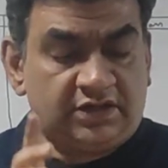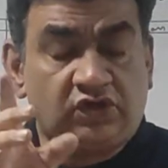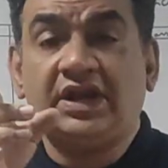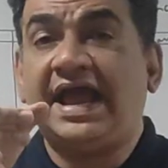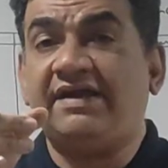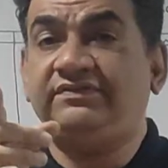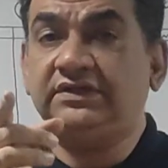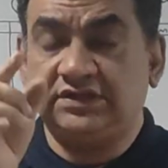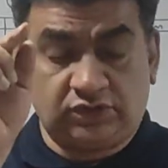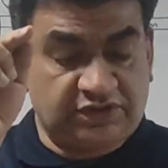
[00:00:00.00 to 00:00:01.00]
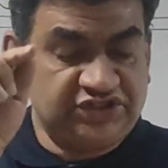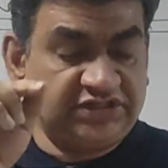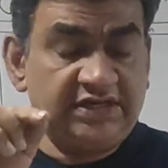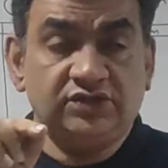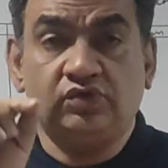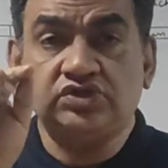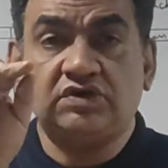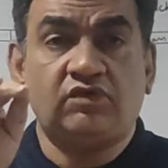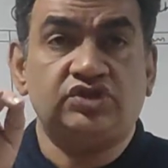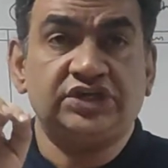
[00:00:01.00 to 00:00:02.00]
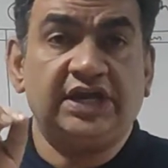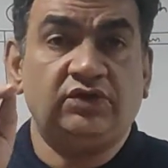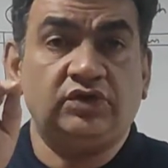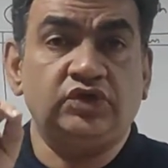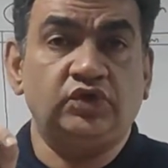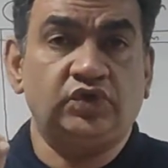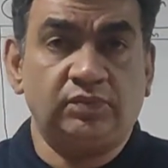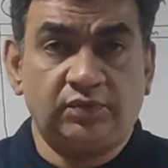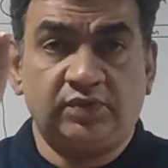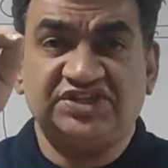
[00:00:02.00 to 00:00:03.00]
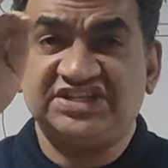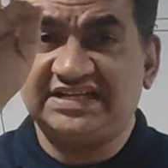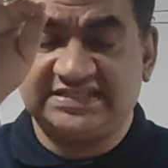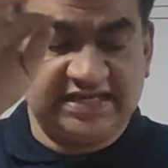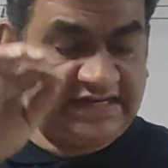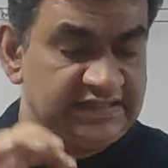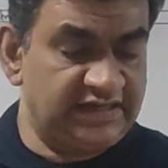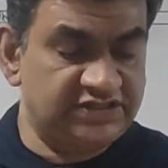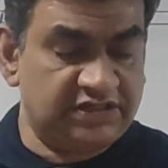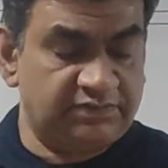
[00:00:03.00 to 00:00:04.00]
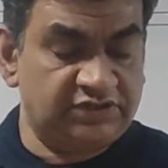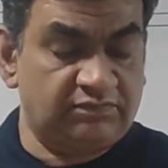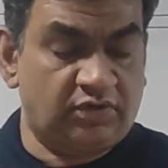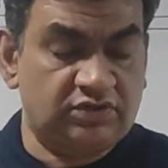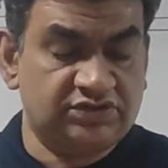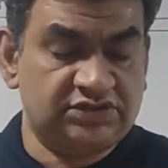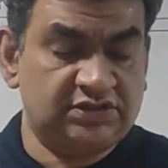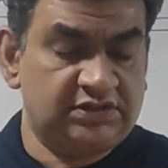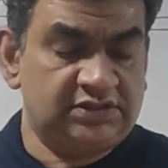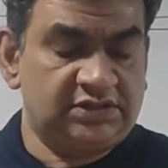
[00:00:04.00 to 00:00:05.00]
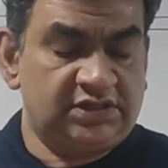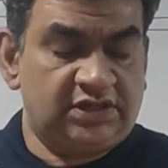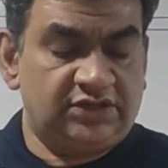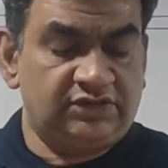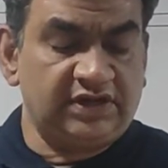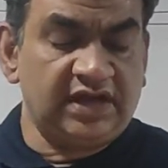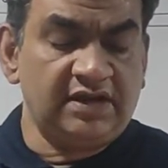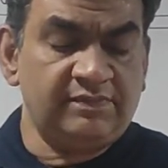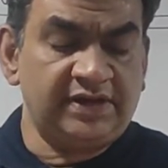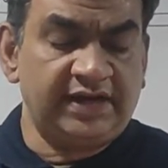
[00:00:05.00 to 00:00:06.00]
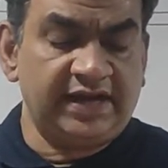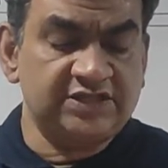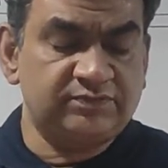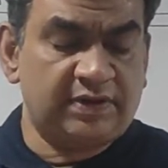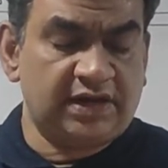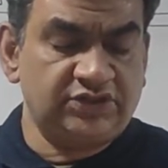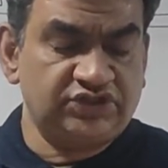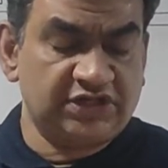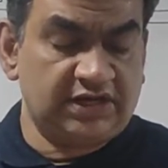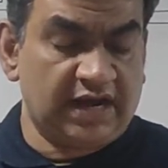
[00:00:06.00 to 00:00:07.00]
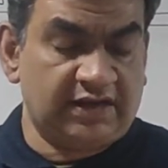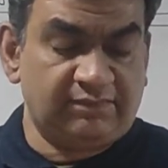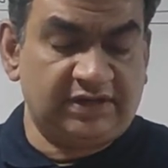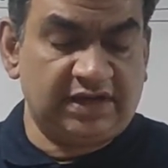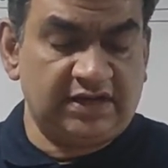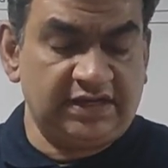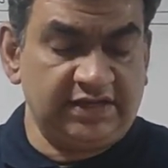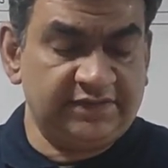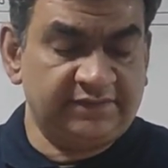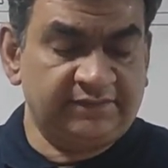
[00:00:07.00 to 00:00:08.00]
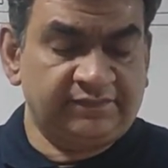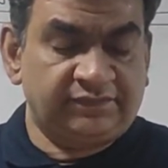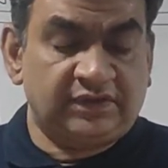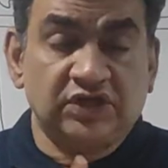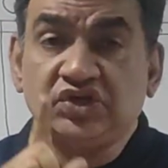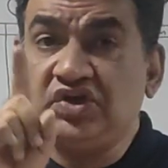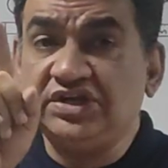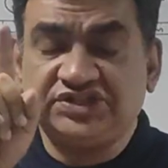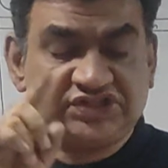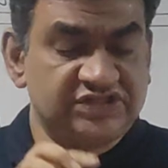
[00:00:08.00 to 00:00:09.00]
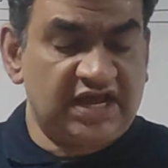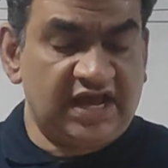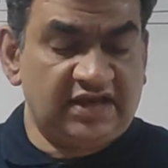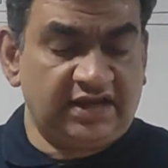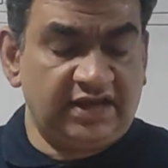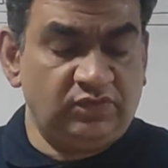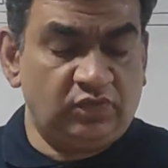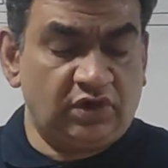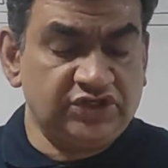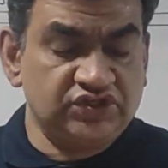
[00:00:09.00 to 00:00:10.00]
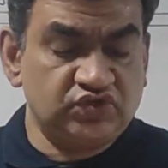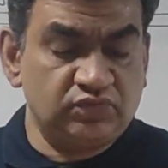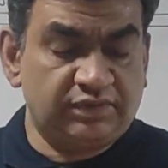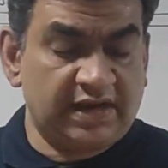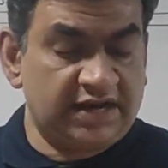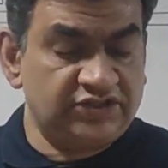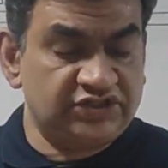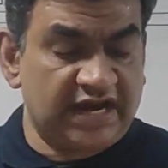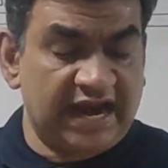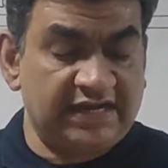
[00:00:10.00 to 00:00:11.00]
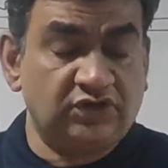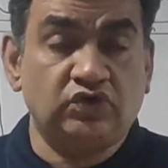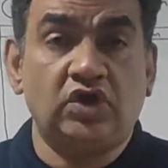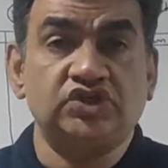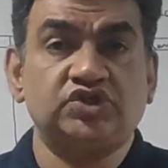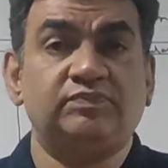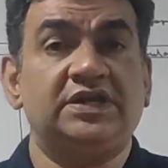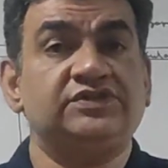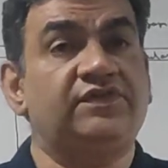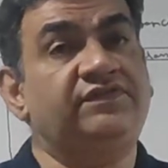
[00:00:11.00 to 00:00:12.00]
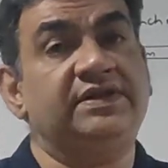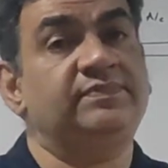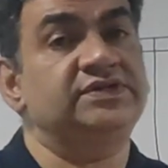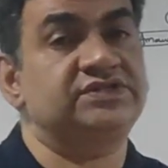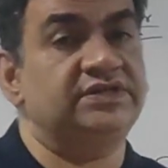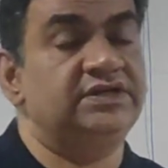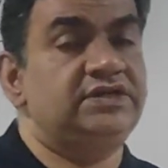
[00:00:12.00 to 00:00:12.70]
You all have the question. Those are watching it on YouTube. Question is there in the description box. Eureka Ltd has branch at Manali. Goods are invoiced to branch at cost plus 50%.